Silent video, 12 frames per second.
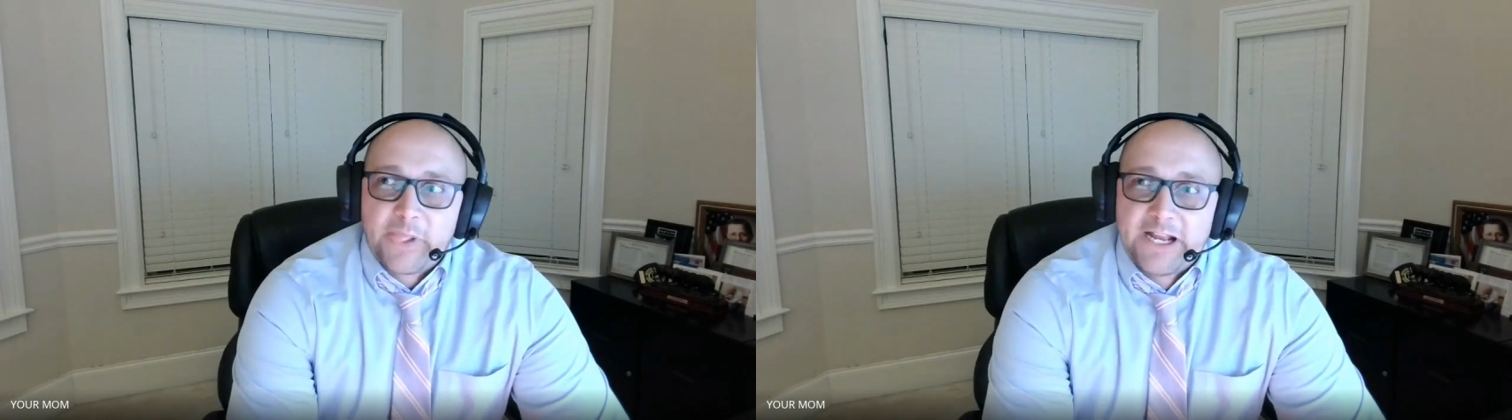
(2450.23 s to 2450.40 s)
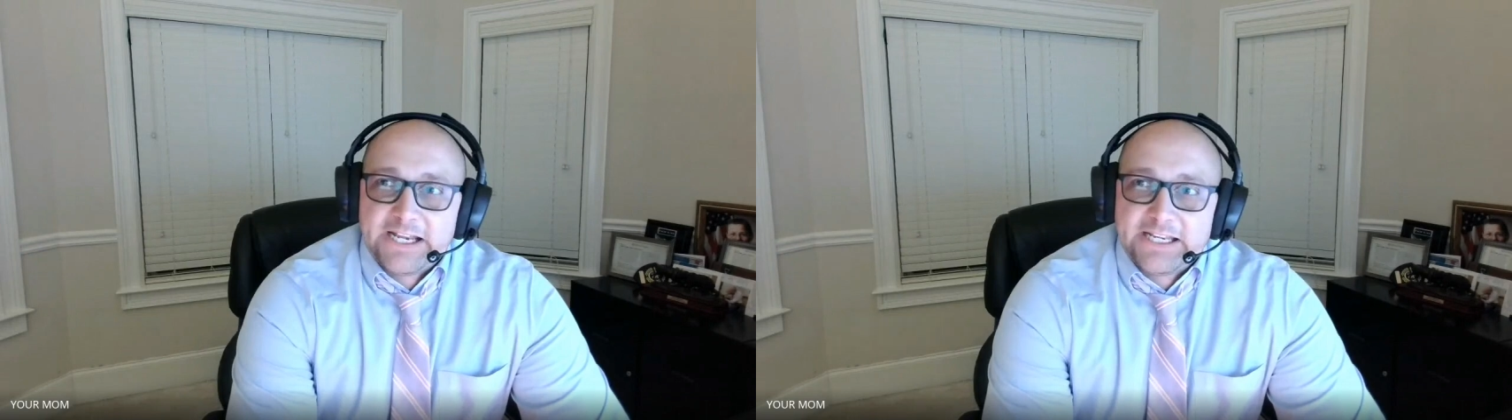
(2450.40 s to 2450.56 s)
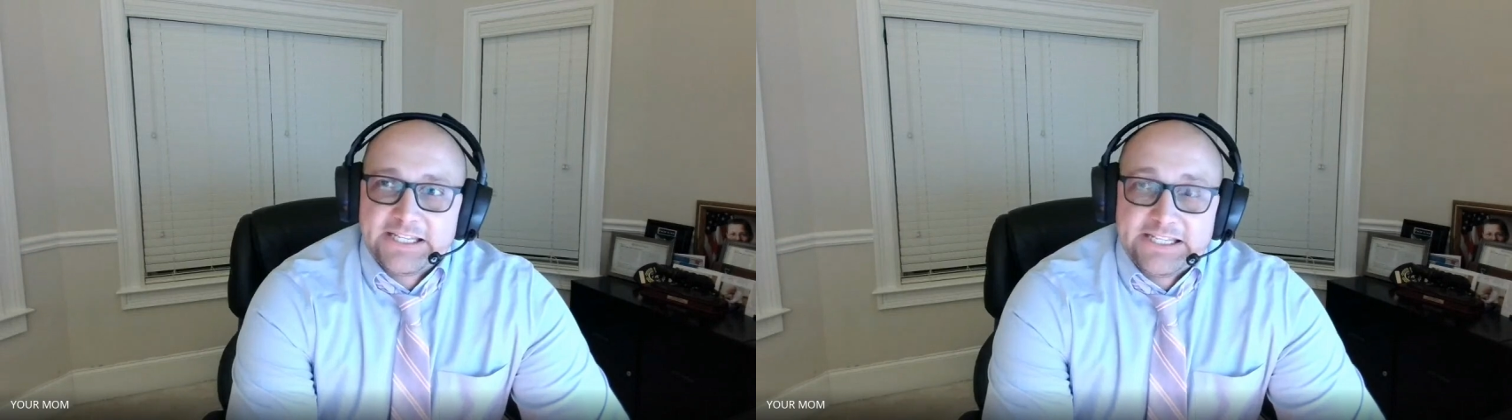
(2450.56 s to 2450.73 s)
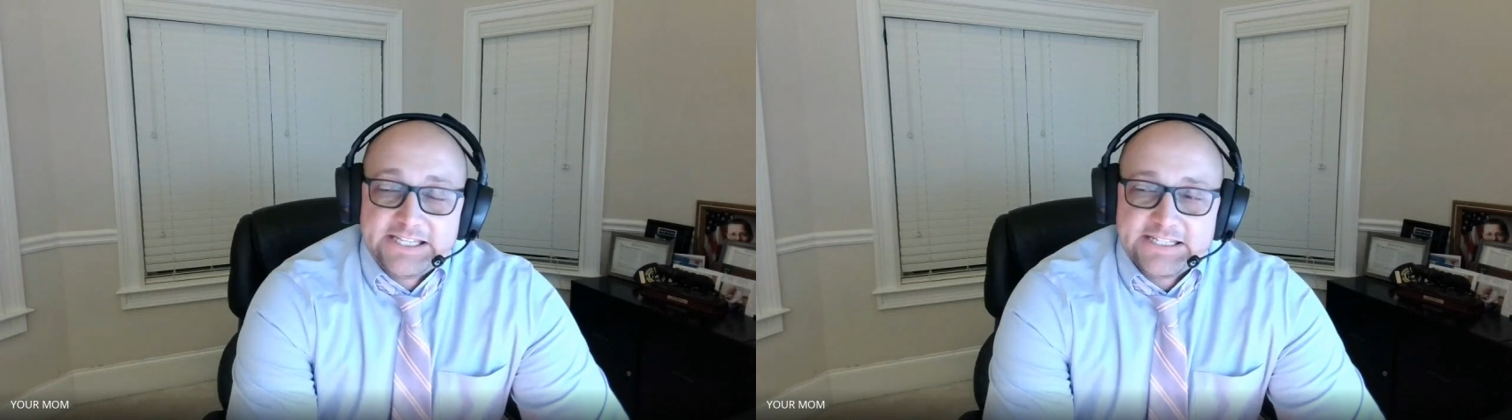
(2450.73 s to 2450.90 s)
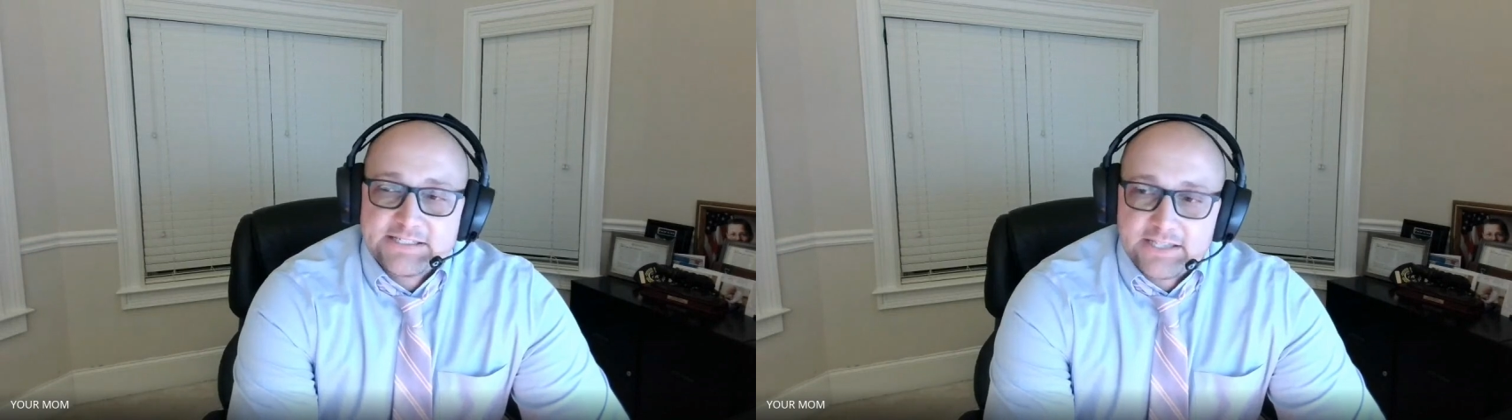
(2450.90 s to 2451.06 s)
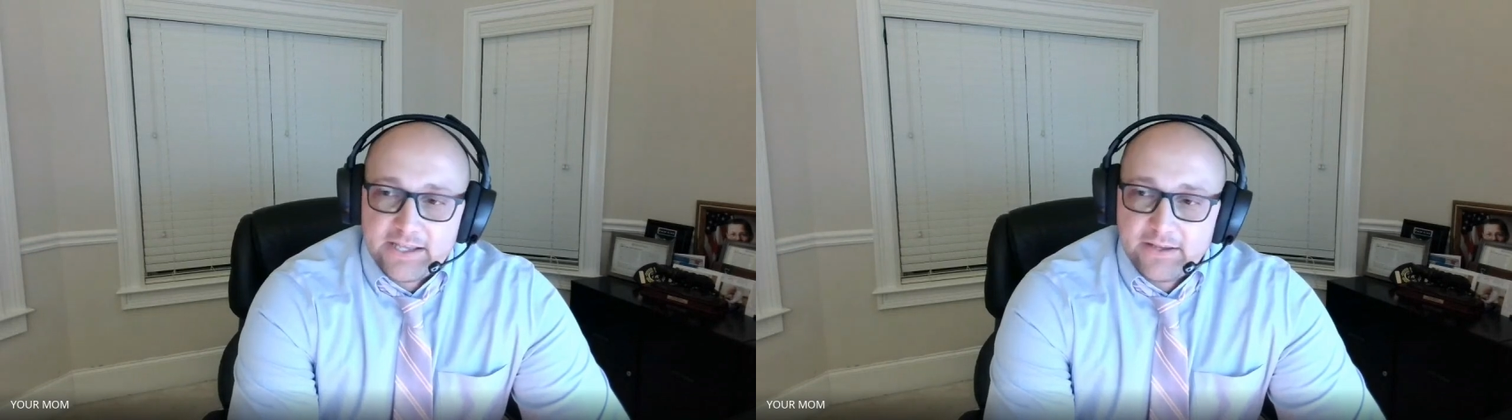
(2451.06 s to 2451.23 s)
And he
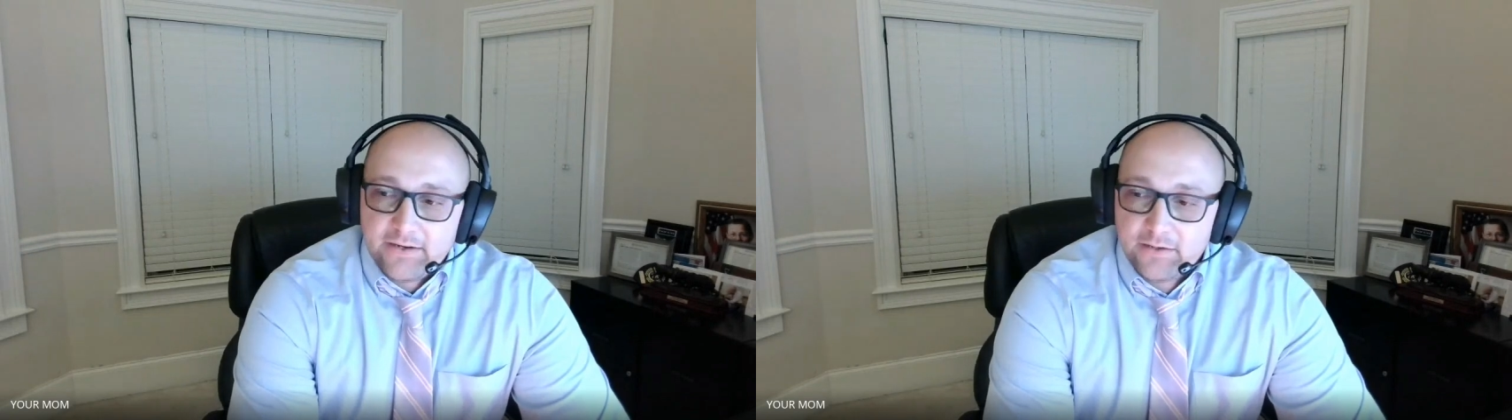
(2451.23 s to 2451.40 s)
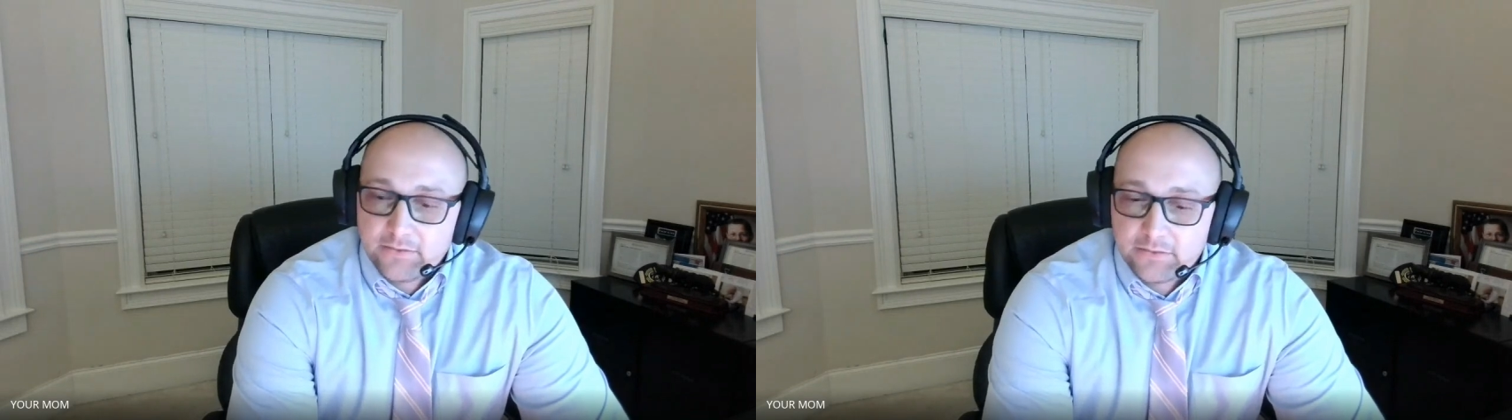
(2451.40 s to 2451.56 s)
said,